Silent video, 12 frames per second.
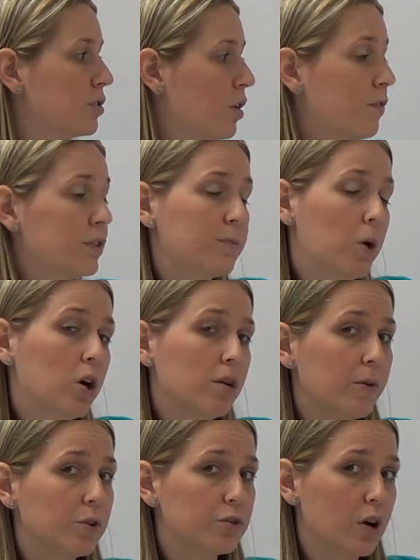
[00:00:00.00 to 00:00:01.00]
So if it's part
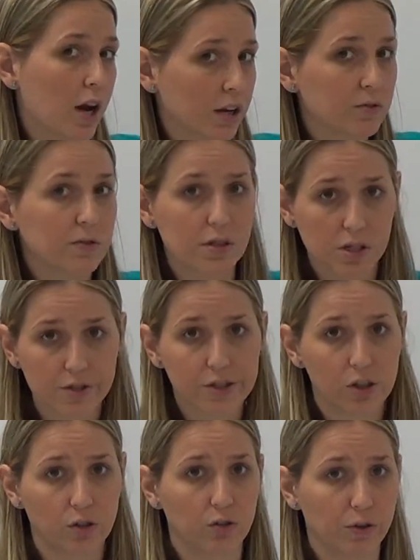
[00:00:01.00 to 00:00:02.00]
of both triangles, then it's
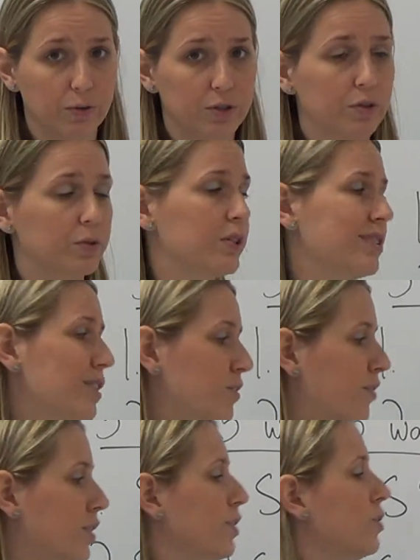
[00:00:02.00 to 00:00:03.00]
congruent to
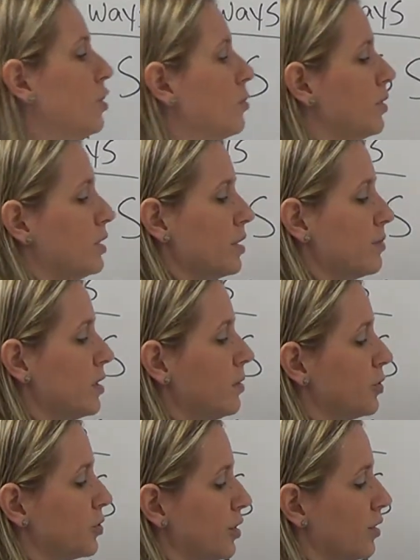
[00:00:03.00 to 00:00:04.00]
itself, and you can put some
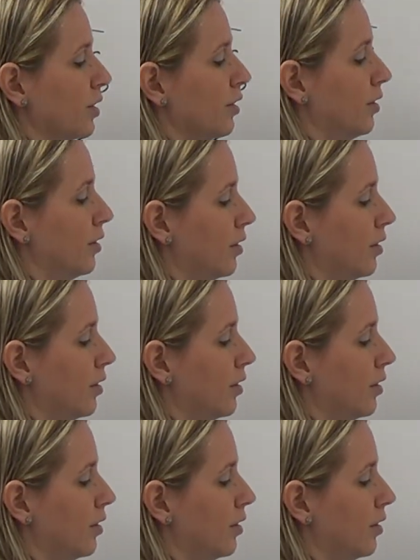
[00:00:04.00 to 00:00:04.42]
symbols on it.